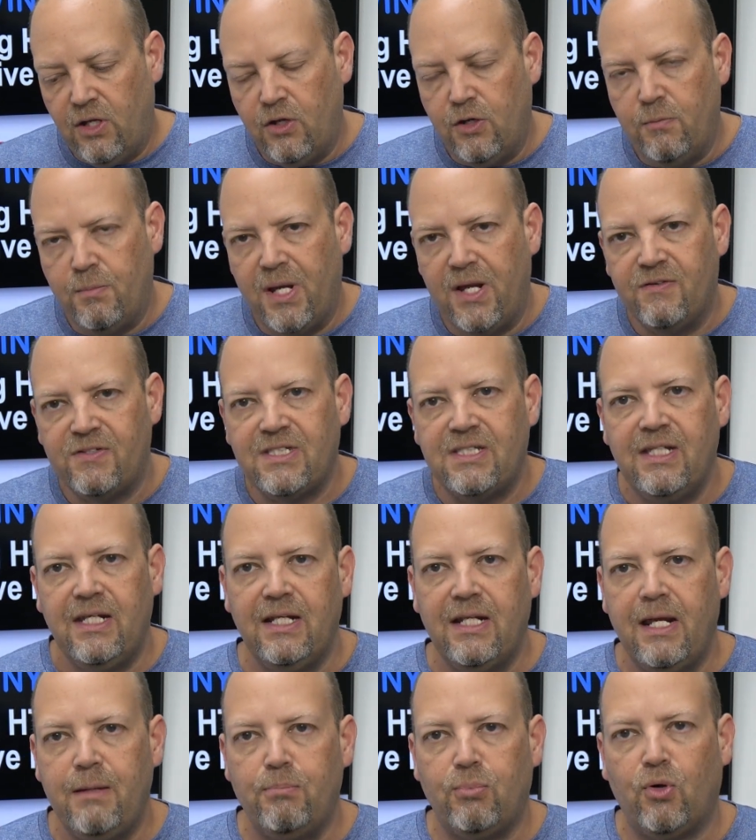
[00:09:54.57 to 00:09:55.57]
you may have seen
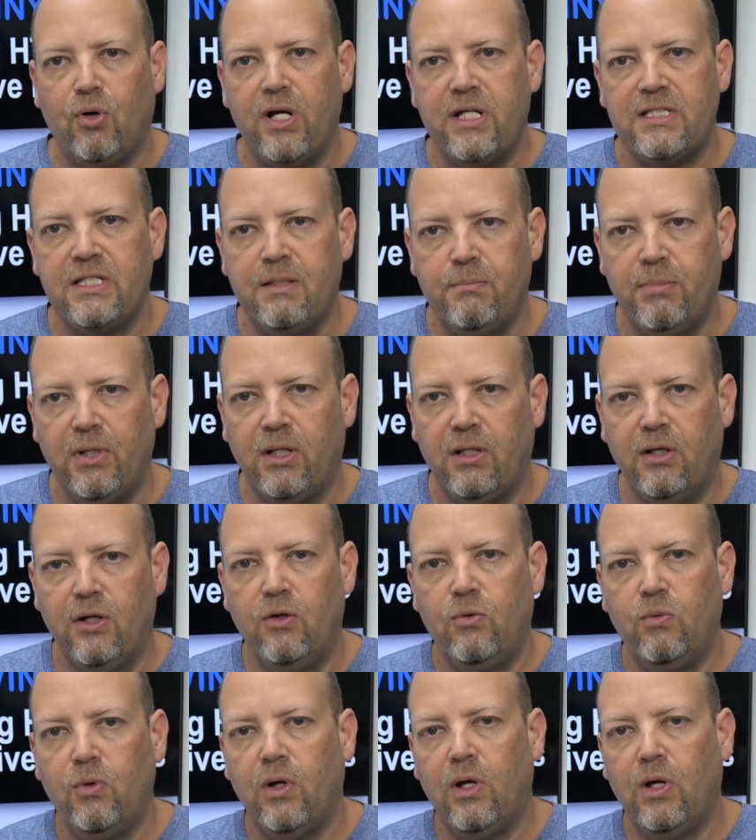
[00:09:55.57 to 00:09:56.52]
a pressing pillow